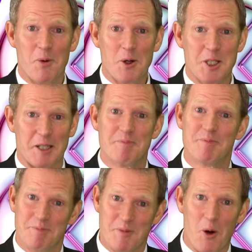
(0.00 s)
for watching.
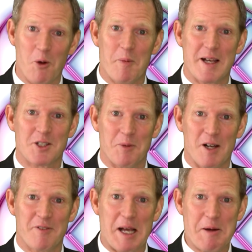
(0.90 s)
All the best.
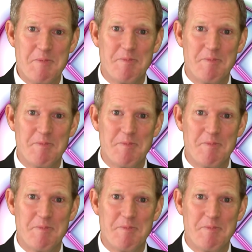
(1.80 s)
Goodbye for now.